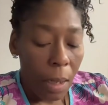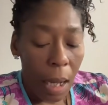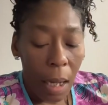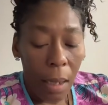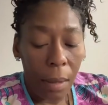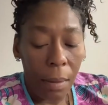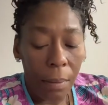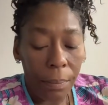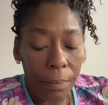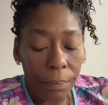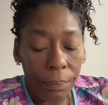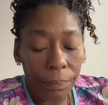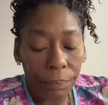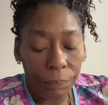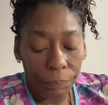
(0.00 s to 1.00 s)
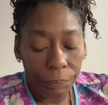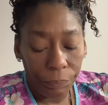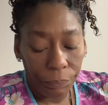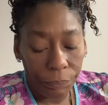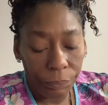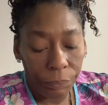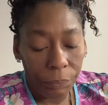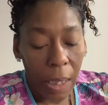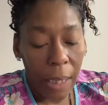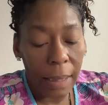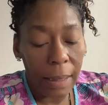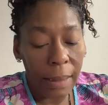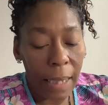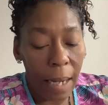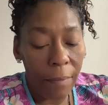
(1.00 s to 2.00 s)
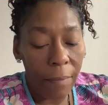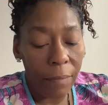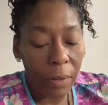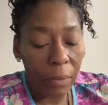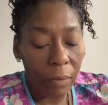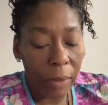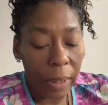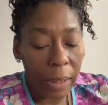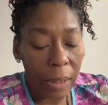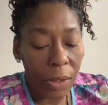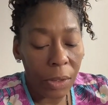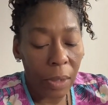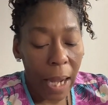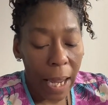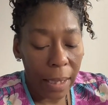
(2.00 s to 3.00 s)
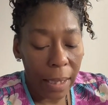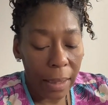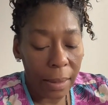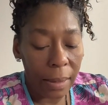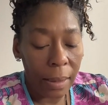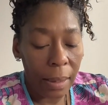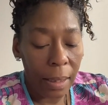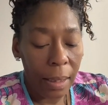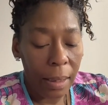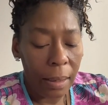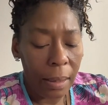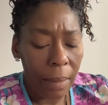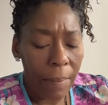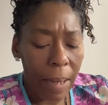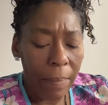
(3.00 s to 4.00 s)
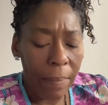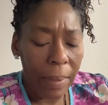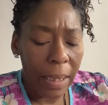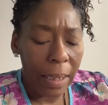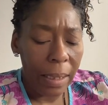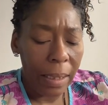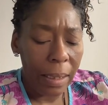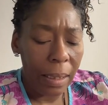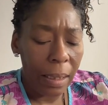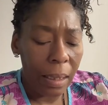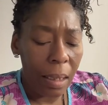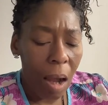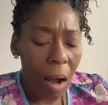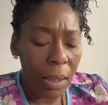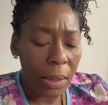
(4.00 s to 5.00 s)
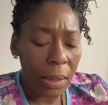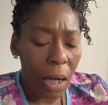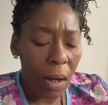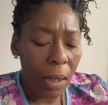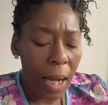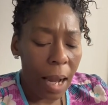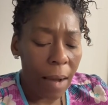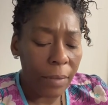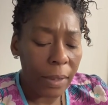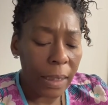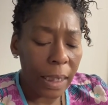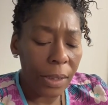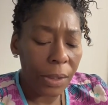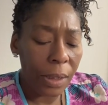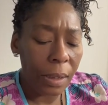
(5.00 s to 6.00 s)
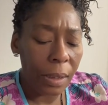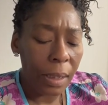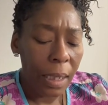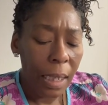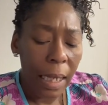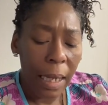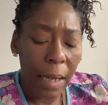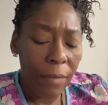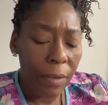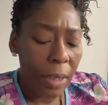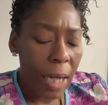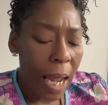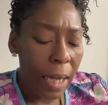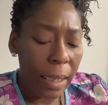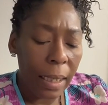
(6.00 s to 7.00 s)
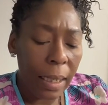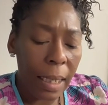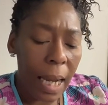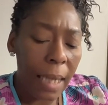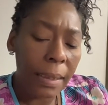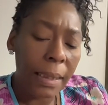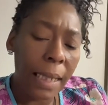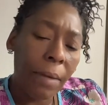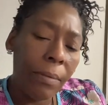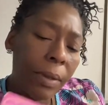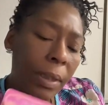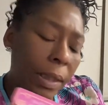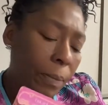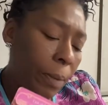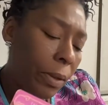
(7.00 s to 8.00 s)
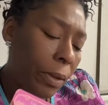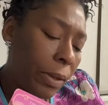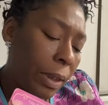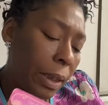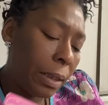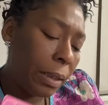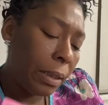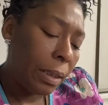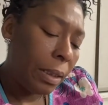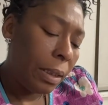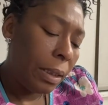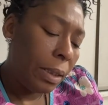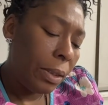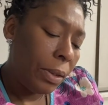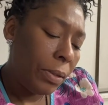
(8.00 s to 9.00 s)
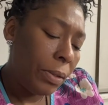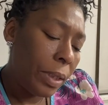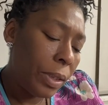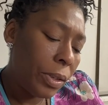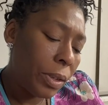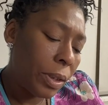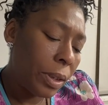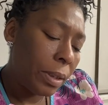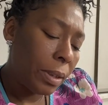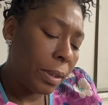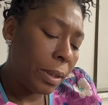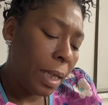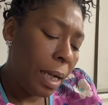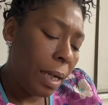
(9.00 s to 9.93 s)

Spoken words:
It is time for you to release your ex. There may be a heart-to-heart conversation. If you're not in contact with this person, you could just